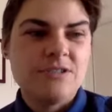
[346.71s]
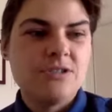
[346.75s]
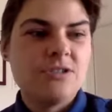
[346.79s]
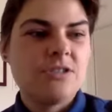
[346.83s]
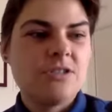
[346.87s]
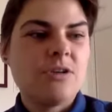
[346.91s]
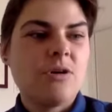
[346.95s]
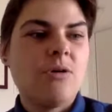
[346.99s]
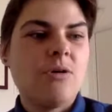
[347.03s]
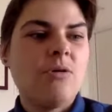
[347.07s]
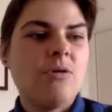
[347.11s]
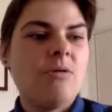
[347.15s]

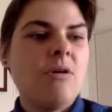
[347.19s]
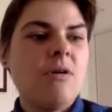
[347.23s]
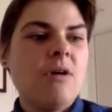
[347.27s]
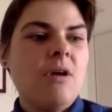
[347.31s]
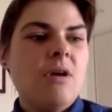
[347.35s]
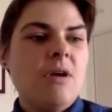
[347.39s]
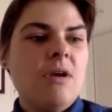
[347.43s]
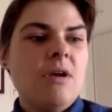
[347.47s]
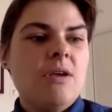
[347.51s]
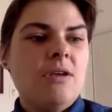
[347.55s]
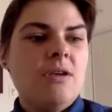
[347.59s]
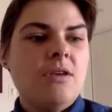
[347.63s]
So,
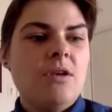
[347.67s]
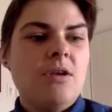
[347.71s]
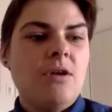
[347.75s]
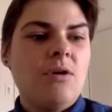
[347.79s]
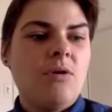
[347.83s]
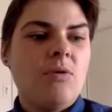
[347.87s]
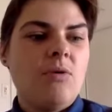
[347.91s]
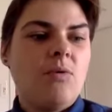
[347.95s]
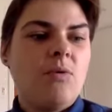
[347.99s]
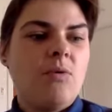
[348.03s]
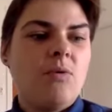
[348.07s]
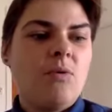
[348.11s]
you
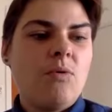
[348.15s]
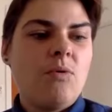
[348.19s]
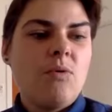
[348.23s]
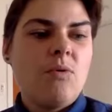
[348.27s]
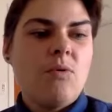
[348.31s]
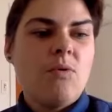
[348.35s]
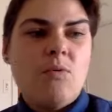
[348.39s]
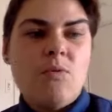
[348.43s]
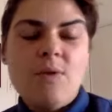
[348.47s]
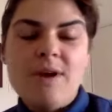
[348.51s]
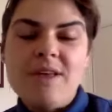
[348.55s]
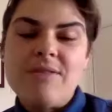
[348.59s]
know,
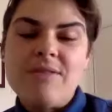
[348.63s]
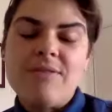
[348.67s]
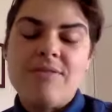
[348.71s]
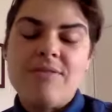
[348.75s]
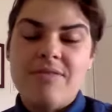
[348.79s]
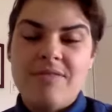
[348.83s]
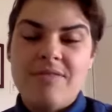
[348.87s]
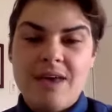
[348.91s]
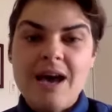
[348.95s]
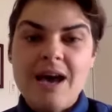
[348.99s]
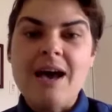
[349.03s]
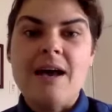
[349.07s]
with
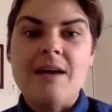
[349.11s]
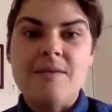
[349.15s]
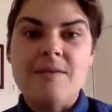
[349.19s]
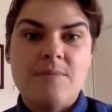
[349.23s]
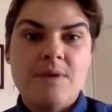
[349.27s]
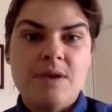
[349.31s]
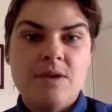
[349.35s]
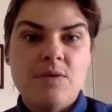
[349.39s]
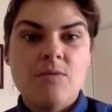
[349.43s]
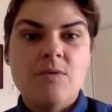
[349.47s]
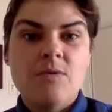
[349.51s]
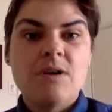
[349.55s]
that
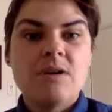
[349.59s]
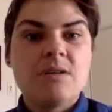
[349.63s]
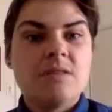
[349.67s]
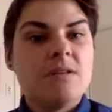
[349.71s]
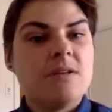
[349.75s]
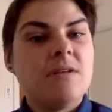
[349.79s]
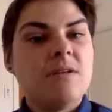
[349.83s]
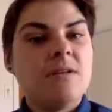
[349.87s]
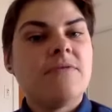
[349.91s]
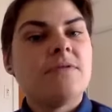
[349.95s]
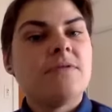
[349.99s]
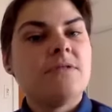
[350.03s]
being one of the
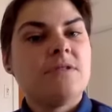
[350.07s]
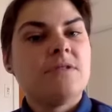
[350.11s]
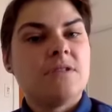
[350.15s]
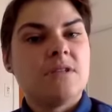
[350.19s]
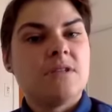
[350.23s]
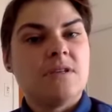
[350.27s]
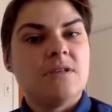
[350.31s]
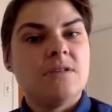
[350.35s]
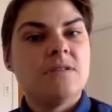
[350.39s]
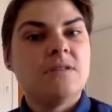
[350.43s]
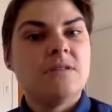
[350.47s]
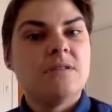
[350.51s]

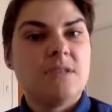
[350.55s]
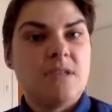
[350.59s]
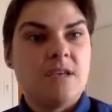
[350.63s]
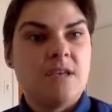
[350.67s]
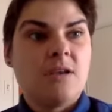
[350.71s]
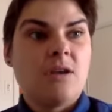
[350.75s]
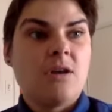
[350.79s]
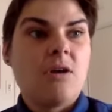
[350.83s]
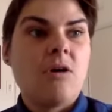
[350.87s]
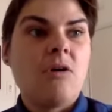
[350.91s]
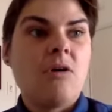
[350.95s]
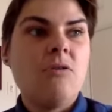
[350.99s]
differences
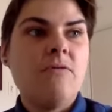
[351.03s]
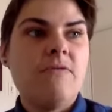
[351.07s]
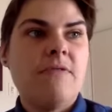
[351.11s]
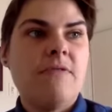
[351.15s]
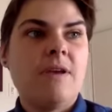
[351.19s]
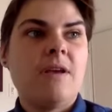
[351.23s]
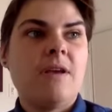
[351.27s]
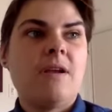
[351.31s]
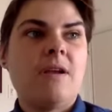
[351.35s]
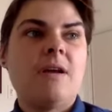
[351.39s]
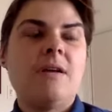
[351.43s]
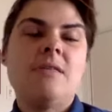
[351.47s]
in
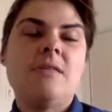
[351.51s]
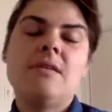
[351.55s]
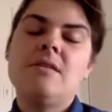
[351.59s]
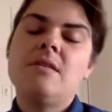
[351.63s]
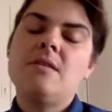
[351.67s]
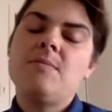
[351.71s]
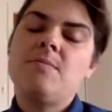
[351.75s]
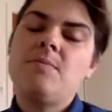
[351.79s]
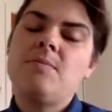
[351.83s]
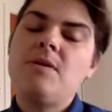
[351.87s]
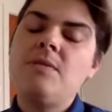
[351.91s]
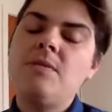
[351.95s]
COVID, I think
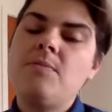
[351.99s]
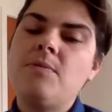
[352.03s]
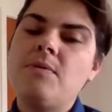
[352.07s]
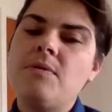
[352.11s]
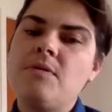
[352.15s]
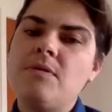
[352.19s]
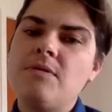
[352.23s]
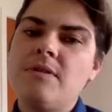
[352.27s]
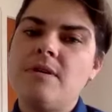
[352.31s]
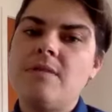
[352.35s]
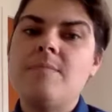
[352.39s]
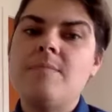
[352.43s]
that
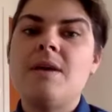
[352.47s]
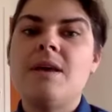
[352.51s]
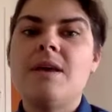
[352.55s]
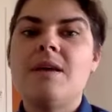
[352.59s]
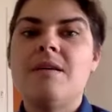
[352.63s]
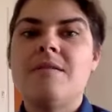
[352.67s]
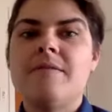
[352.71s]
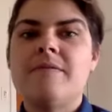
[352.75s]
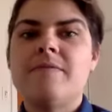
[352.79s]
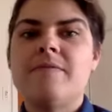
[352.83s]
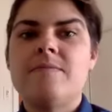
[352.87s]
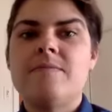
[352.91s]
people that may
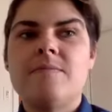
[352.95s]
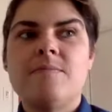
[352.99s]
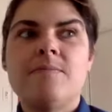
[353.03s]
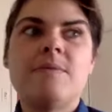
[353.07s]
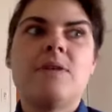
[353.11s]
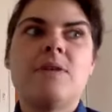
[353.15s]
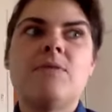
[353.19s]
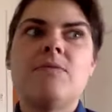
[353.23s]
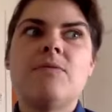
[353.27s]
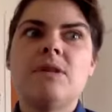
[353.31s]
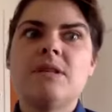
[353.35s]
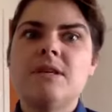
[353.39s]
have
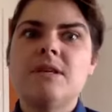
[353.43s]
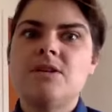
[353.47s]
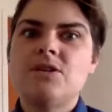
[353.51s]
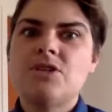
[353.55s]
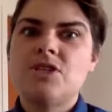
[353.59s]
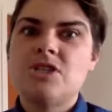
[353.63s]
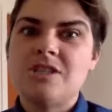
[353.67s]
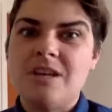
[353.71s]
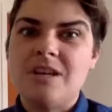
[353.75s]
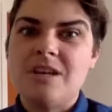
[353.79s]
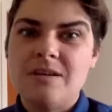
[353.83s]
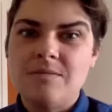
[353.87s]
been really
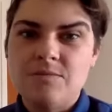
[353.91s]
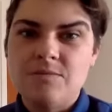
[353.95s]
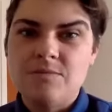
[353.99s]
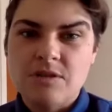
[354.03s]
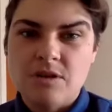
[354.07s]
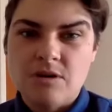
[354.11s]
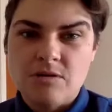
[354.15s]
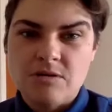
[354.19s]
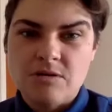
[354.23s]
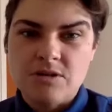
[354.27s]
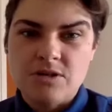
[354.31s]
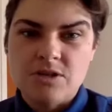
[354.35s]
ashamed to
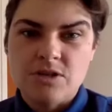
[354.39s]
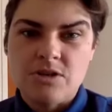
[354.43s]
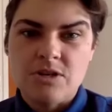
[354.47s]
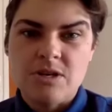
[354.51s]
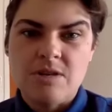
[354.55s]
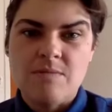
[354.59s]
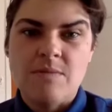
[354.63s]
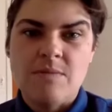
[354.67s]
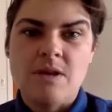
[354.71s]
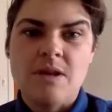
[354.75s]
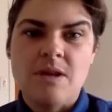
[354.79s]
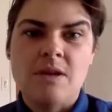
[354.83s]
go to
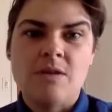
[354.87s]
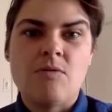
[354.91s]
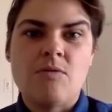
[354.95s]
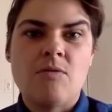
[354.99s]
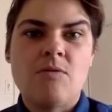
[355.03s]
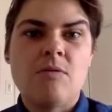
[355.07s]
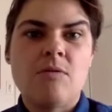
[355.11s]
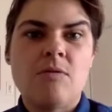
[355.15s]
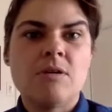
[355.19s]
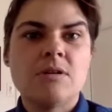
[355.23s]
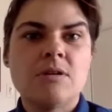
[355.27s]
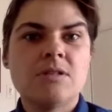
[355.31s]
treatment
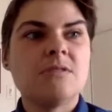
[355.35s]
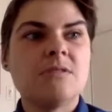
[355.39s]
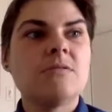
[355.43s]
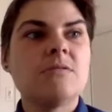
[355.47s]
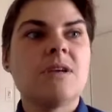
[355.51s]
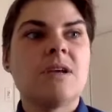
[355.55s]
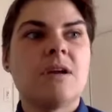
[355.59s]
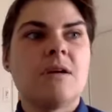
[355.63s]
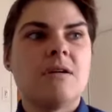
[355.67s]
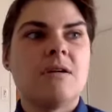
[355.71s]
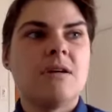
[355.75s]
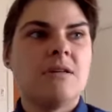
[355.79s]
or still
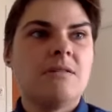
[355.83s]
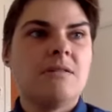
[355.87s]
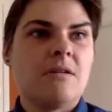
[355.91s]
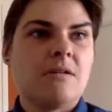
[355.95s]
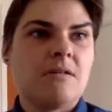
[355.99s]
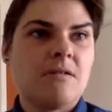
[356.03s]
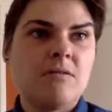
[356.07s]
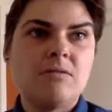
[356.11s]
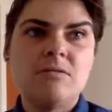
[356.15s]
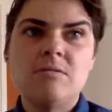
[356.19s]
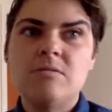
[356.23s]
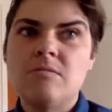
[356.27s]
carried
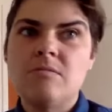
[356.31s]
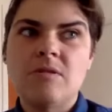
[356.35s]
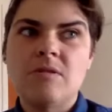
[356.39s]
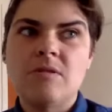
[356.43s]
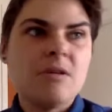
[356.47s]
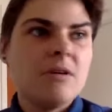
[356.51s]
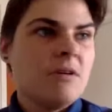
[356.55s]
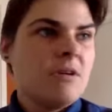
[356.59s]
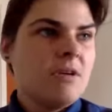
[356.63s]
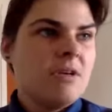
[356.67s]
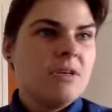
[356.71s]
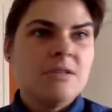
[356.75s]
their own
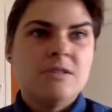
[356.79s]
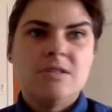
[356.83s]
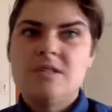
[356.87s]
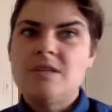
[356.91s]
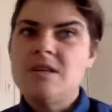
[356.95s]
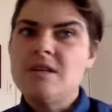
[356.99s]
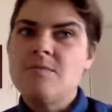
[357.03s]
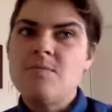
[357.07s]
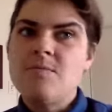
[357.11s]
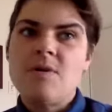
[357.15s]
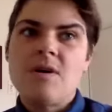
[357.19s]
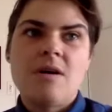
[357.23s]

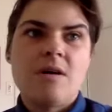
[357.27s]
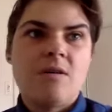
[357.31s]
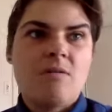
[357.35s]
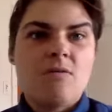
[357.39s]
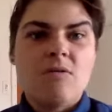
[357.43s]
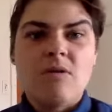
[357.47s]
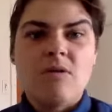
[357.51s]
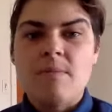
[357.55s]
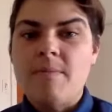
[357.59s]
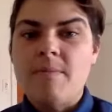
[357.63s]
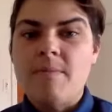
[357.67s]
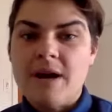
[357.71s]
stigma
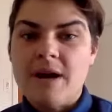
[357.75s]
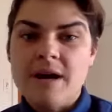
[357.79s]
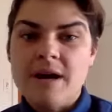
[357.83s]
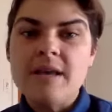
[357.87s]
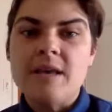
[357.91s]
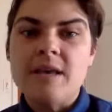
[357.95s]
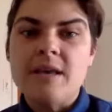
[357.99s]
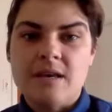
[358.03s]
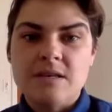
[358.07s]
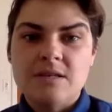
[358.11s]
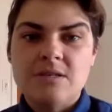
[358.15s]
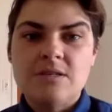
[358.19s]
or
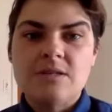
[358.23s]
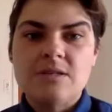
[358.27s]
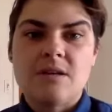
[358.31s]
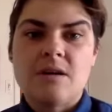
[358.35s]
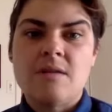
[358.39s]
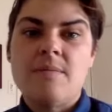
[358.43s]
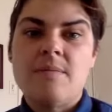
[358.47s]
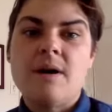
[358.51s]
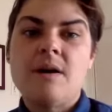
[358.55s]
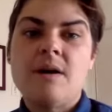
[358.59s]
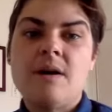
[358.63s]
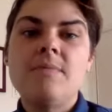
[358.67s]
bias
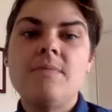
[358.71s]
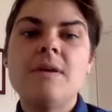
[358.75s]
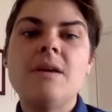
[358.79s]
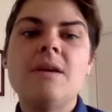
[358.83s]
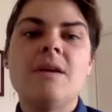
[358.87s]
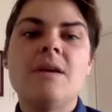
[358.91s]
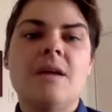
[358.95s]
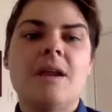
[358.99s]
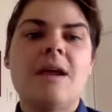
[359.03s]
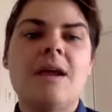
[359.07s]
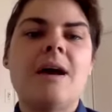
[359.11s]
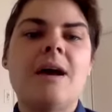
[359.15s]
about
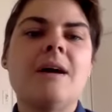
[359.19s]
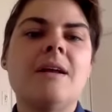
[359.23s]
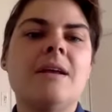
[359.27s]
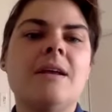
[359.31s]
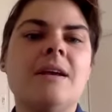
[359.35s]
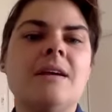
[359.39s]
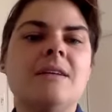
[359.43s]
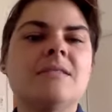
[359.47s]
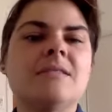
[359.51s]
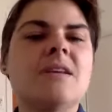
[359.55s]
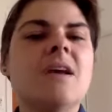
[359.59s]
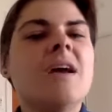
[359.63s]
being an
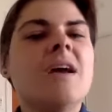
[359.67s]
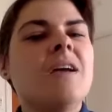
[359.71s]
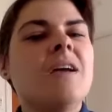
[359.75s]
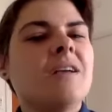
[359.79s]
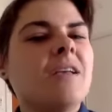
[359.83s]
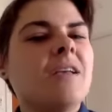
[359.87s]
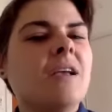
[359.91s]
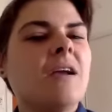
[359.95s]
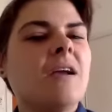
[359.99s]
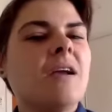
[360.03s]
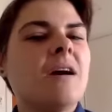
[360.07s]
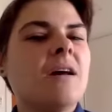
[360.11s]
addict
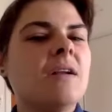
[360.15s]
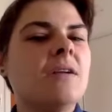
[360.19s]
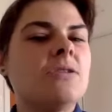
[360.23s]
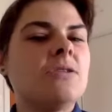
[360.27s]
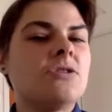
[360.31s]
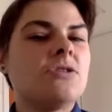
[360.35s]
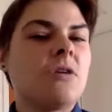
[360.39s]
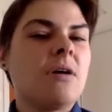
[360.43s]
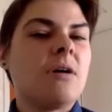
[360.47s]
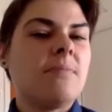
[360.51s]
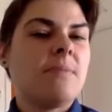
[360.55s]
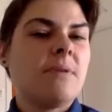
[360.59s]
can kind of
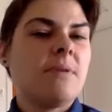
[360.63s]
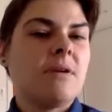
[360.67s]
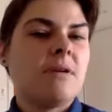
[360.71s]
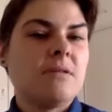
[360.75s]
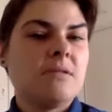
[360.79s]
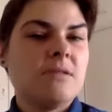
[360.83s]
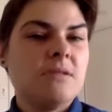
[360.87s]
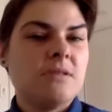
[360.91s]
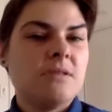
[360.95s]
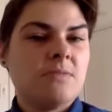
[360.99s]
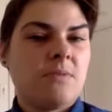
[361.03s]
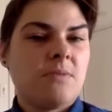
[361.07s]
drop in on
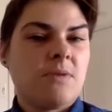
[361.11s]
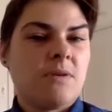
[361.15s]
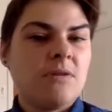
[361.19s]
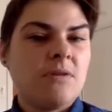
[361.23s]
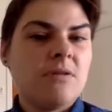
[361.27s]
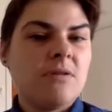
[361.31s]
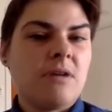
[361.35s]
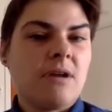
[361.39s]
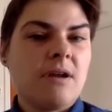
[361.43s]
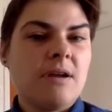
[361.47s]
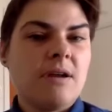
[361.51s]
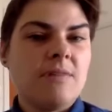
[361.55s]
these
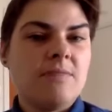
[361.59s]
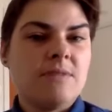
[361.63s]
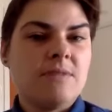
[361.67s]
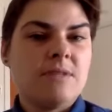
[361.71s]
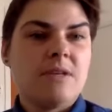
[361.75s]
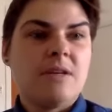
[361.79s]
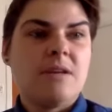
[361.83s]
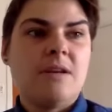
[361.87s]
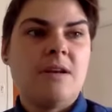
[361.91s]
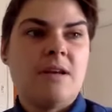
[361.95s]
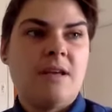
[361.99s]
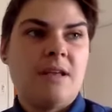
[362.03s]
programs.
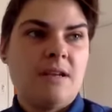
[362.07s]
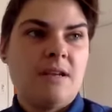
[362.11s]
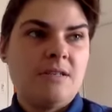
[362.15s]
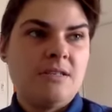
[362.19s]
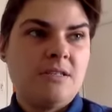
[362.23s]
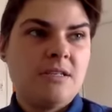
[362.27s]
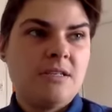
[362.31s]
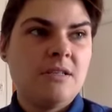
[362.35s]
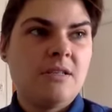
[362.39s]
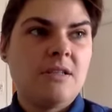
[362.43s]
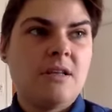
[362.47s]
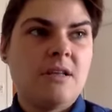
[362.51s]
And I
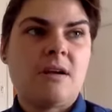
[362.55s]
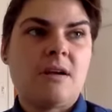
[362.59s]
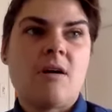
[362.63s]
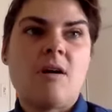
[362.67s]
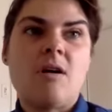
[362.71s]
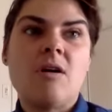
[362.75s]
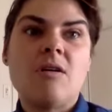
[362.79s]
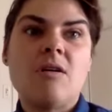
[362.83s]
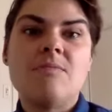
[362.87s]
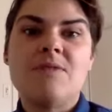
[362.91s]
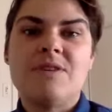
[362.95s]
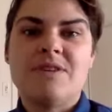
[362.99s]
see a lot of
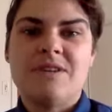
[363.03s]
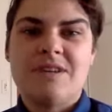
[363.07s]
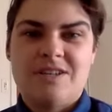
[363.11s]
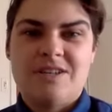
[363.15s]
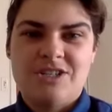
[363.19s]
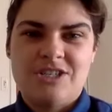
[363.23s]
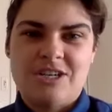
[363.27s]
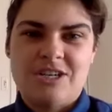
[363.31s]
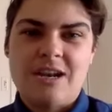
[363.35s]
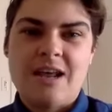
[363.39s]
harm reduction